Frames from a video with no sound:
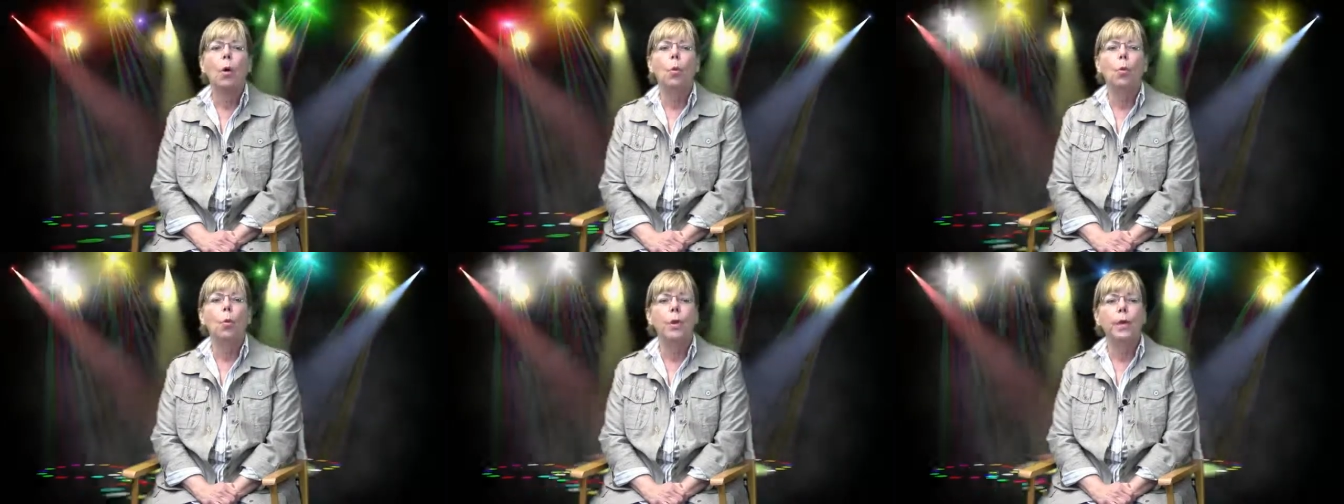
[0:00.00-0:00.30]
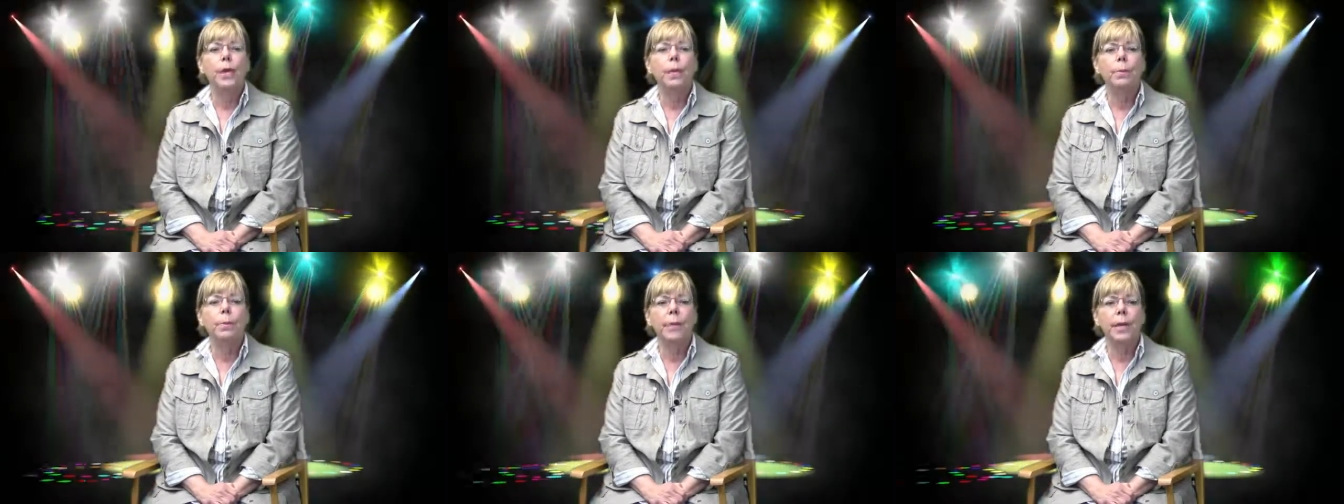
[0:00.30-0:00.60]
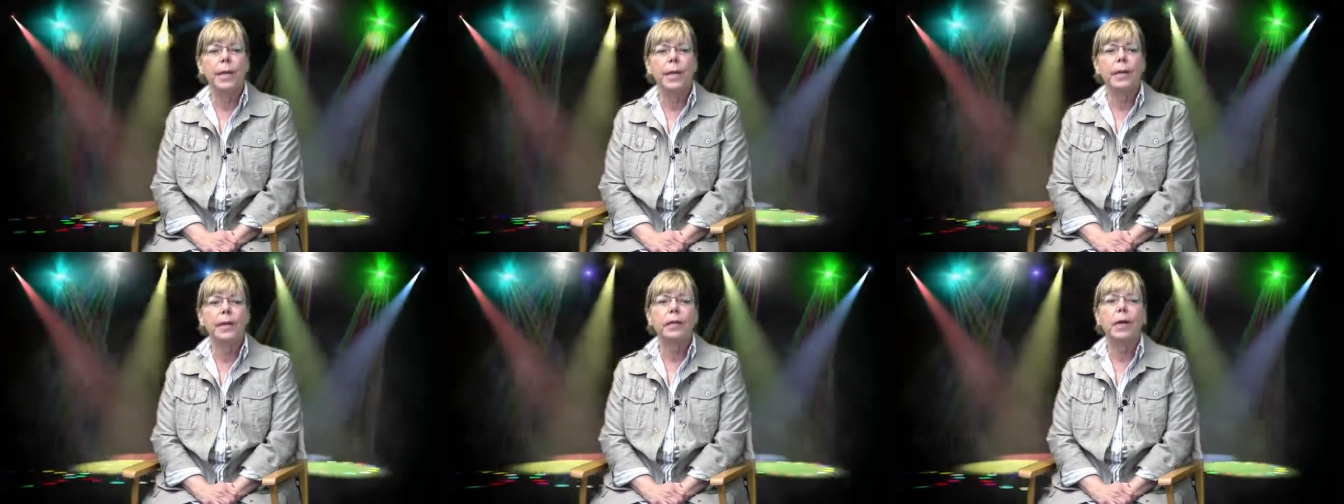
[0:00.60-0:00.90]
We
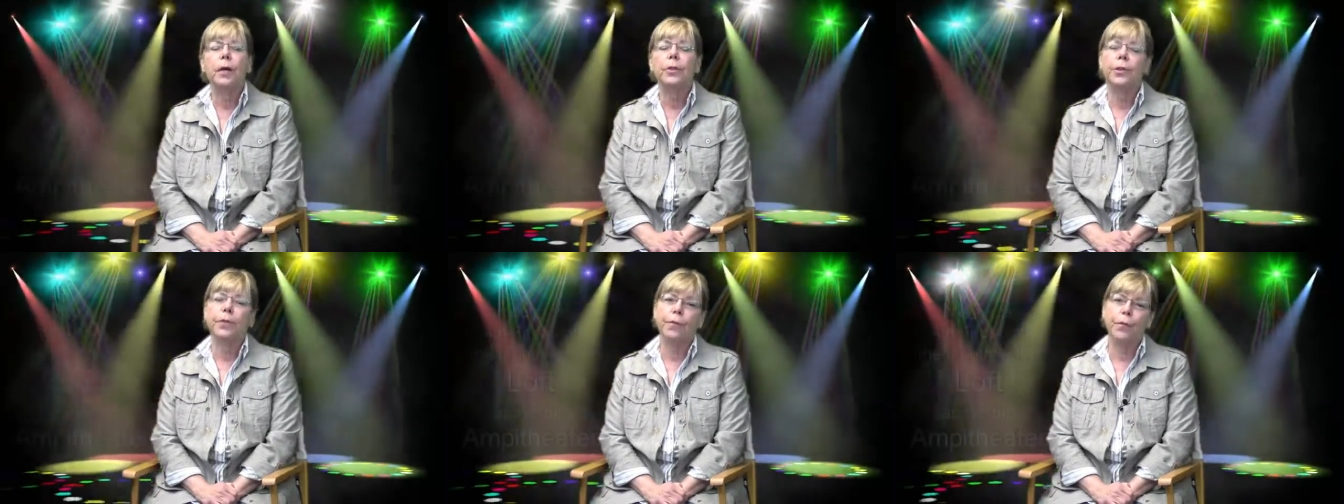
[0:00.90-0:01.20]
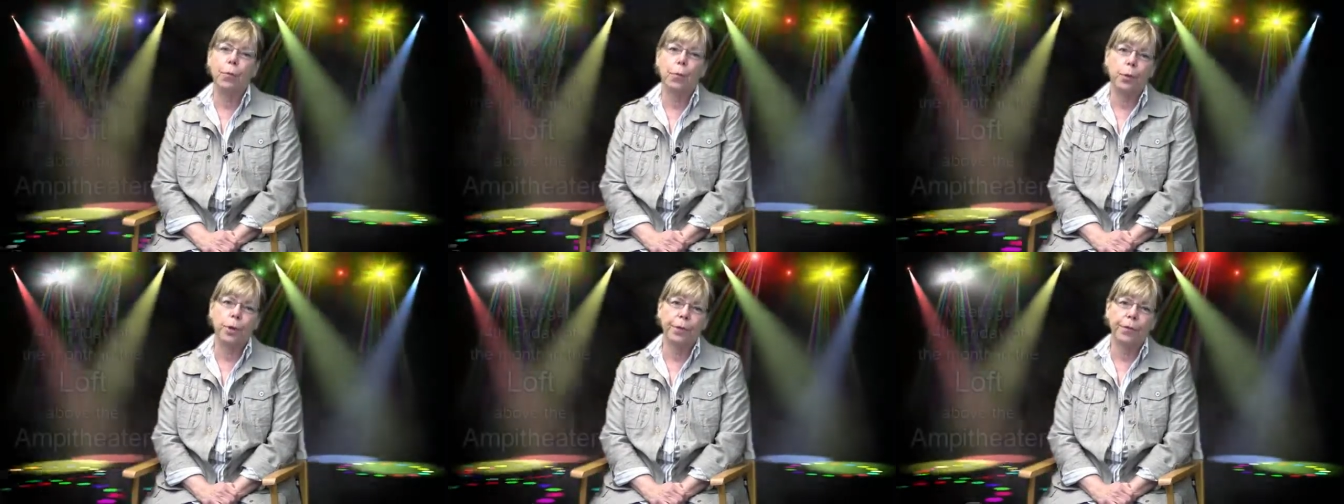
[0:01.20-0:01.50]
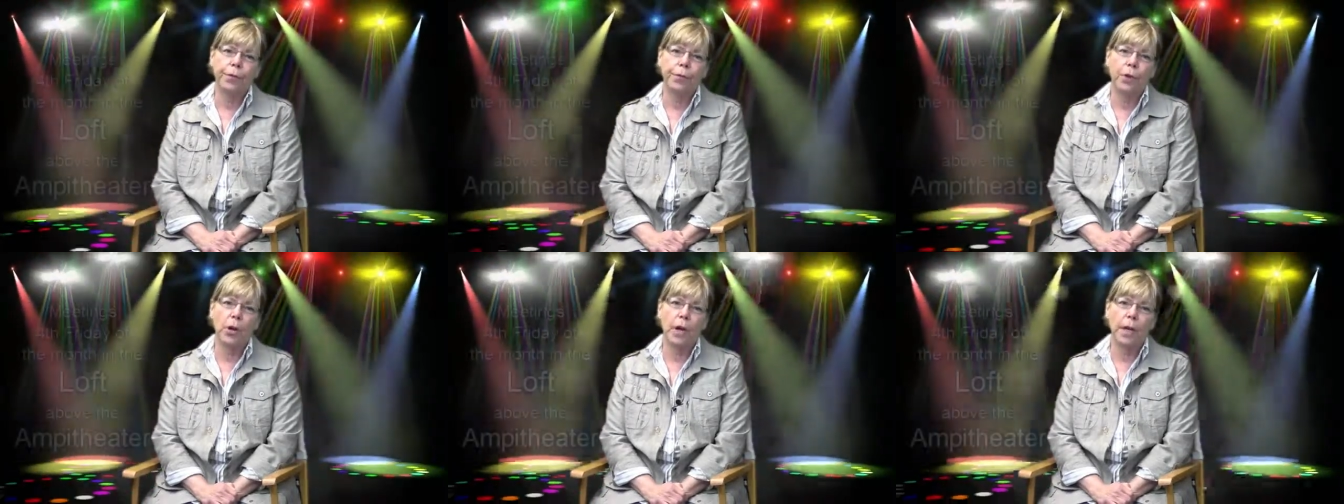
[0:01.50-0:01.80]
meet the
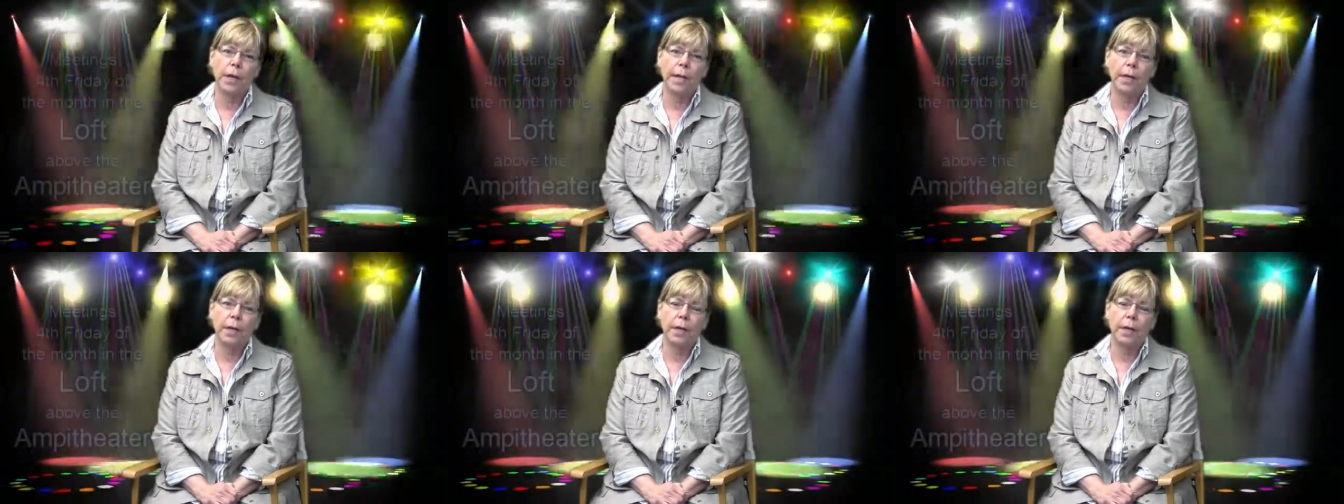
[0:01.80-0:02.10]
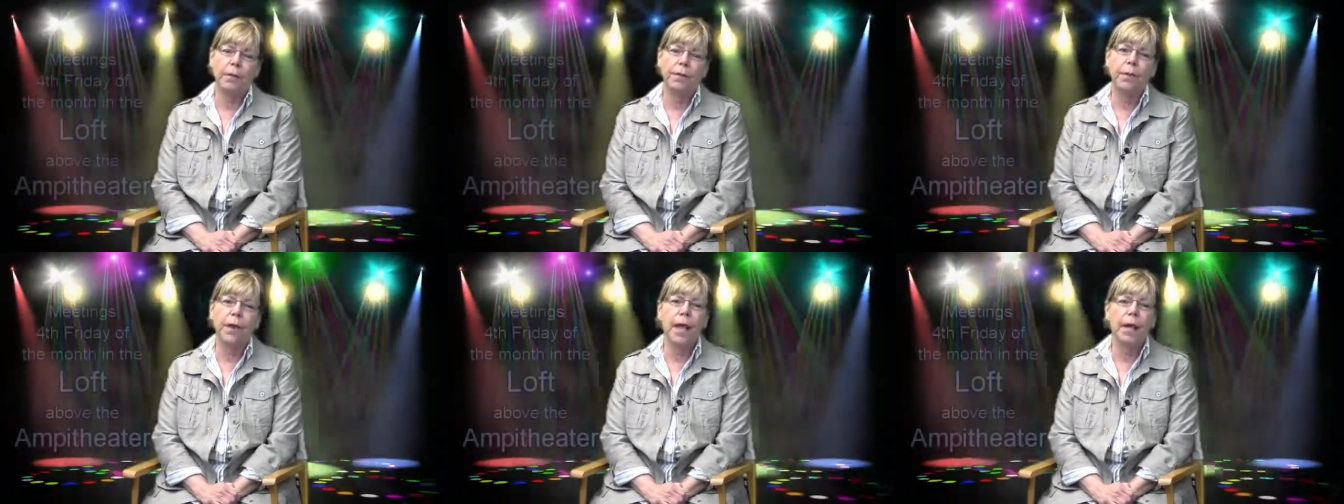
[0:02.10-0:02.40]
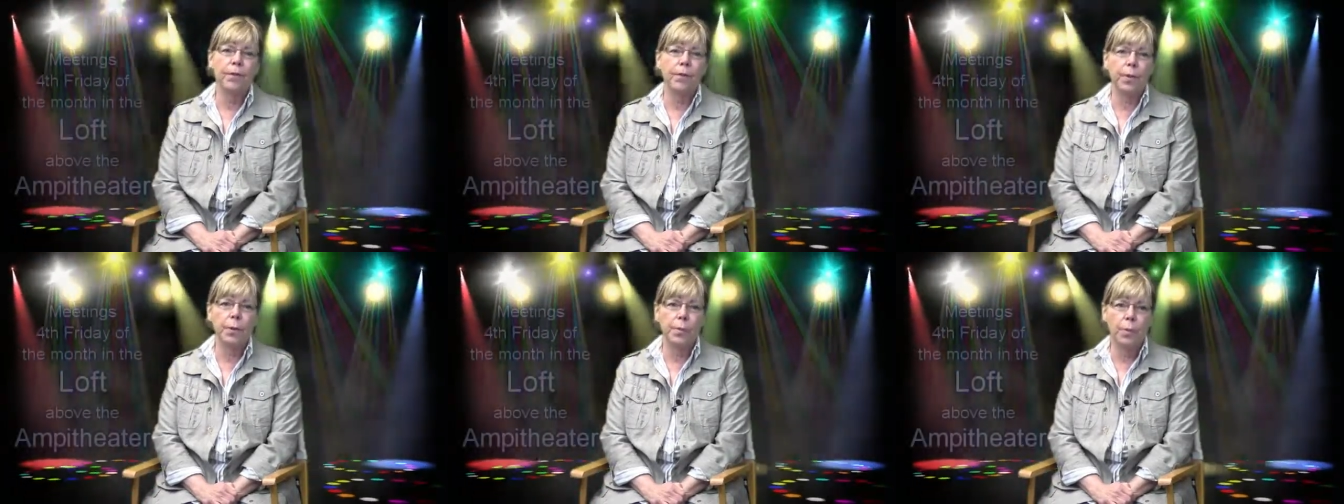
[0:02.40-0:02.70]
fourth Friday of
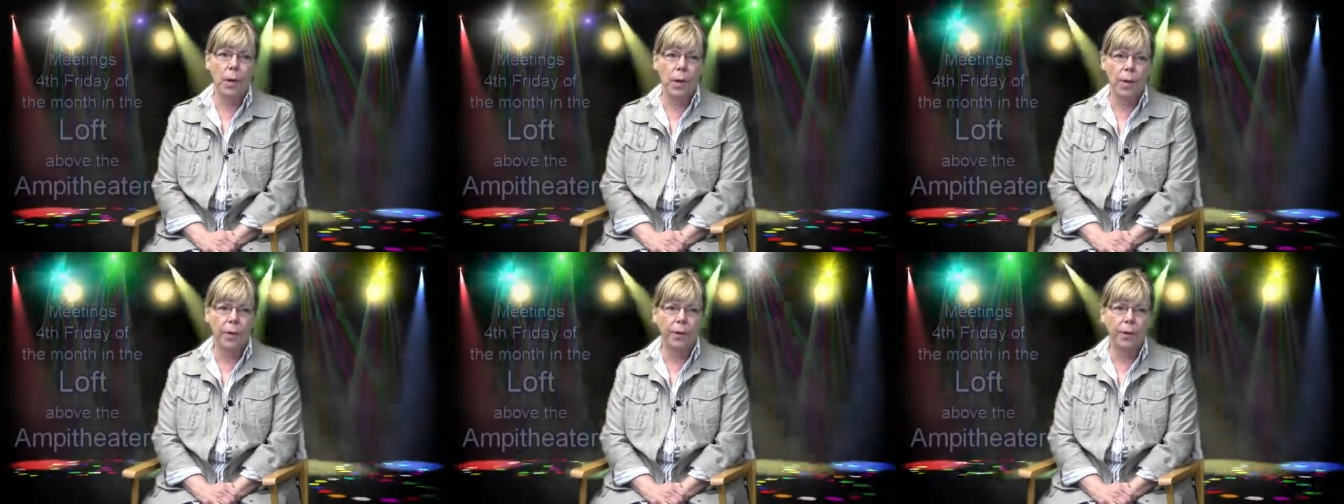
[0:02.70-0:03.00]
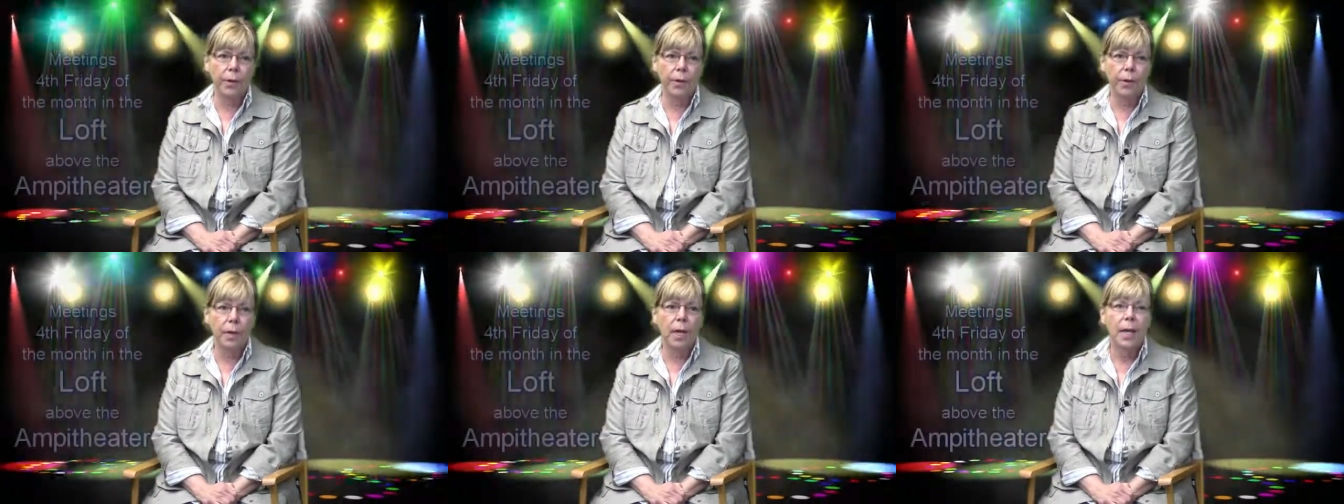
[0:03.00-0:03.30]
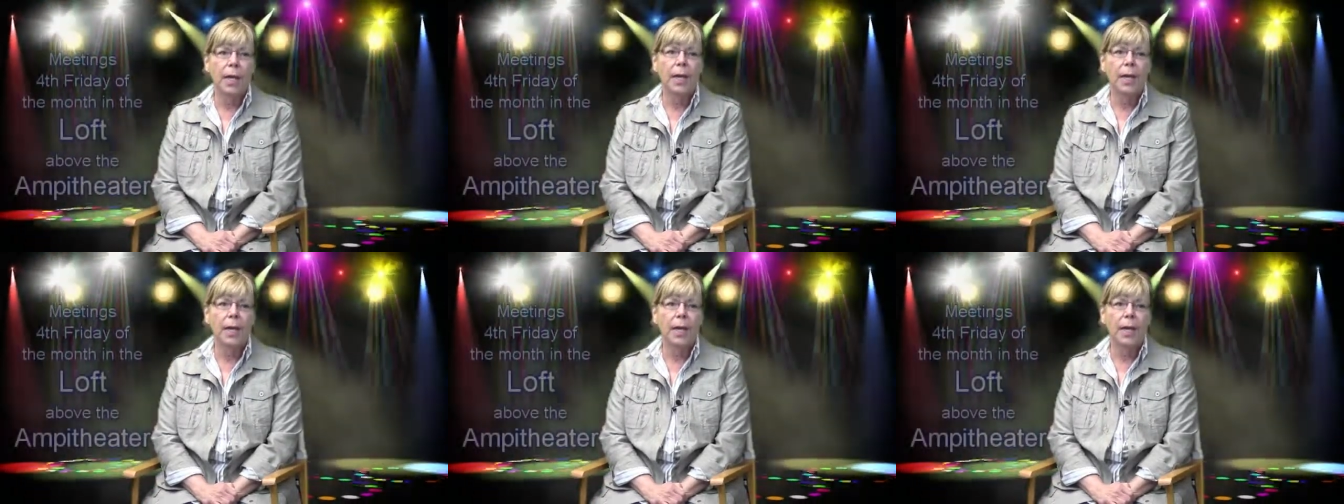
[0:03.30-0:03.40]
every month